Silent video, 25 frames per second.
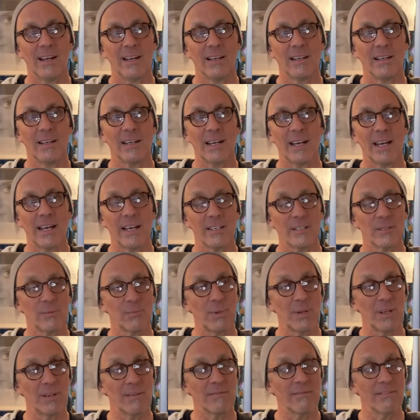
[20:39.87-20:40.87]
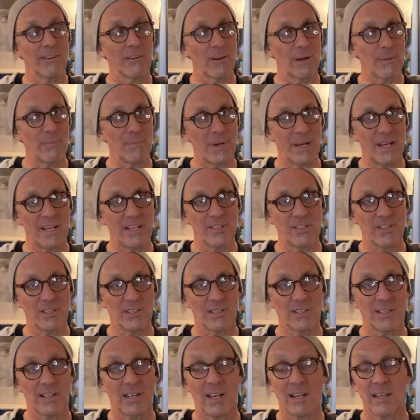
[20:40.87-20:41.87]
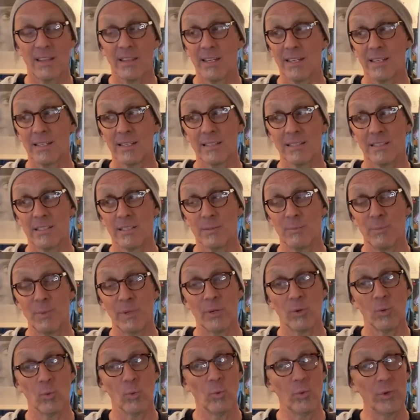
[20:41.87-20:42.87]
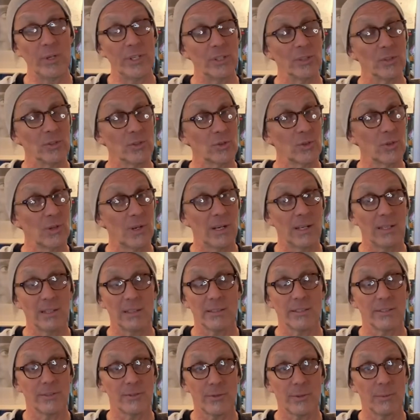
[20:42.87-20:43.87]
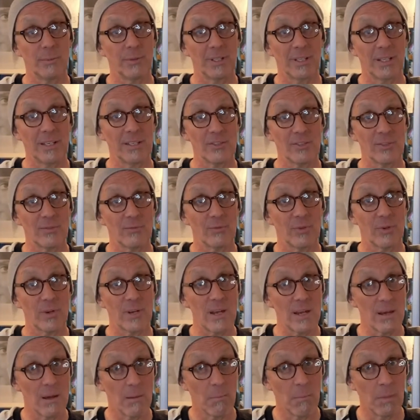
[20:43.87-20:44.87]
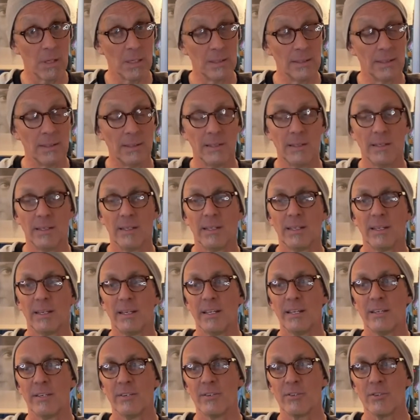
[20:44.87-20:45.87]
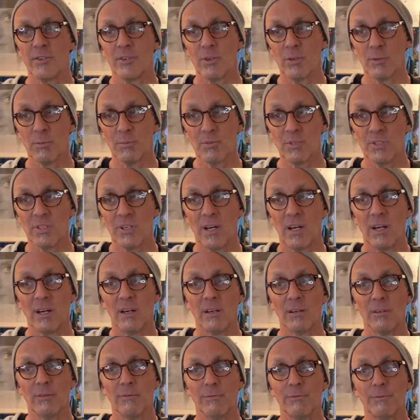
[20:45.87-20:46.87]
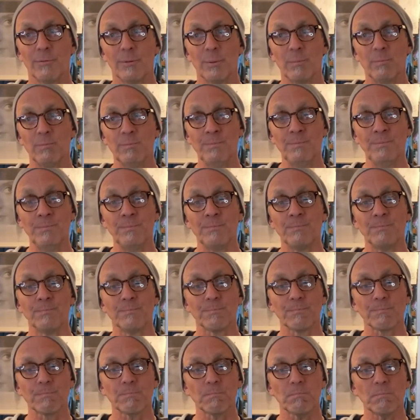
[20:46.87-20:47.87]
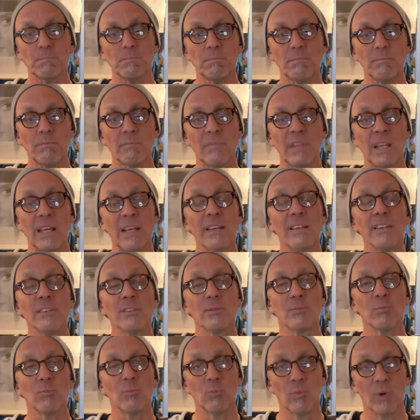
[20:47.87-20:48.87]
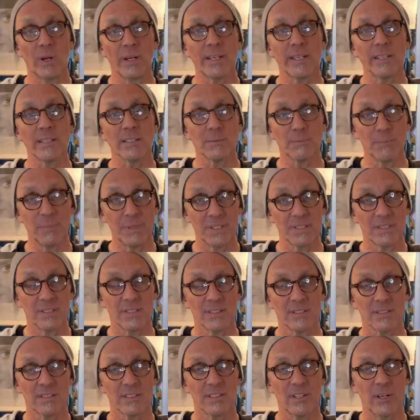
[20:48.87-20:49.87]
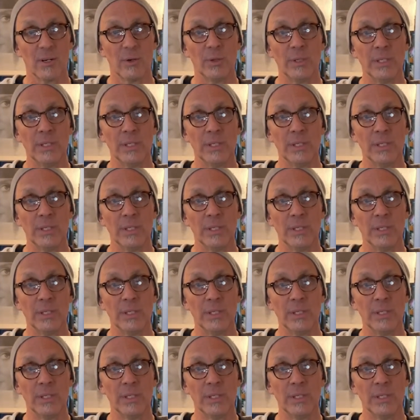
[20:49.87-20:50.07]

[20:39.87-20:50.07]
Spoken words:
has been very patient, and I think this has been a real trial and a tribulation for him in terms of his running his business. So